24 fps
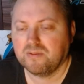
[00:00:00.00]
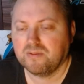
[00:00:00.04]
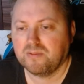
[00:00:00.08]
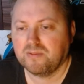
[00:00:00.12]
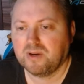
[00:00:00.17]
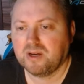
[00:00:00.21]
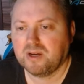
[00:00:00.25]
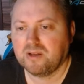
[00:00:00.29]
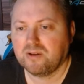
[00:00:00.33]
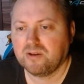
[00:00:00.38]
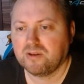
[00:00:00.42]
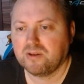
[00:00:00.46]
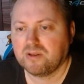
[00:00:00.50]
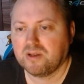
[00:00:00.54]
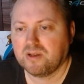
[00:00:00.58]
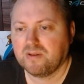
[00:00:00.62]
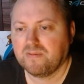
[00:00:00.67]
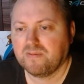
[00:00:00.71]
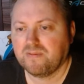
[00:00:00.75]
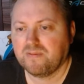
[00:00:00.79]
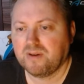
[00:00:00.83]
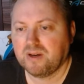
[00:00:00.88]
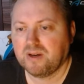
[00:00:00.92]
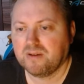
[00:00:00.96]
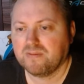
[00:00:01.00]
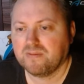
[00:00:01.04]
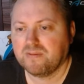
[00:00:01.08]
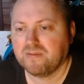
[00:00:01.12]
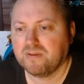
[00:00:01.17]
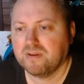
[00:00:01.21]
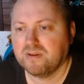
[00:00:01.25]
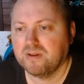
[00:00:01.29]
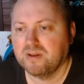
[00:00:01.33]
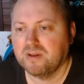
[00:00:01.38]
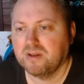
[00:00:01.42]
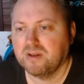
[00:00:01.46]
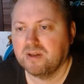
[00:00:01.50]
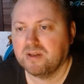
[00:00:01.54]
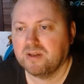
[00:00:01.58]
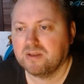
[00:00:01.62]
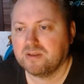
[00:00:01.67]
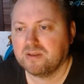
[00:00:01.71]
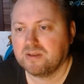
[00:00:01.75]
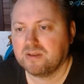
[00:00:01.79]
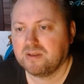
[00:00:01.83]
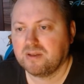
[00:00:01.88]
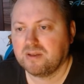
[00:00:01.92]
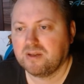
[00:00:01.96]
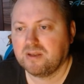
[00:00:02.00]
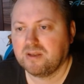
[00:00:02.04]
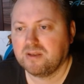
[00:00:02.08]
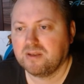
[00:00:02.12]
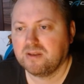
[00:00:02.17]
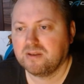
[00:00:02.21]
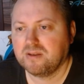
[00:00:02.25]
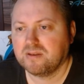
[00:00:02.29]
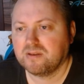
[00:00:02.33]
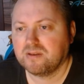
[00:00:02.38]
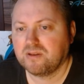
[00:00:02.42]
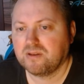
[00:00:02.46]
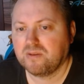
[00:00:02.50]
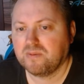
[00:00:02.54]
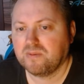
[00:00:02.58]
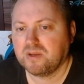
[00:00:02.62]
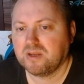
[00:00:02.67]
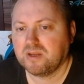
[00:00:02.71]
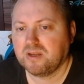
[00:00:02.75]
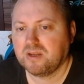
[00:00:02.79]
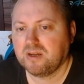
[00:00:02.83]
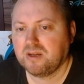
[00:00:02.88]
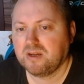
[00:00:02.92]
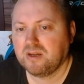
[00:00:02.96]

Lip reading: Why not f5, since he didn't stop that, yeah.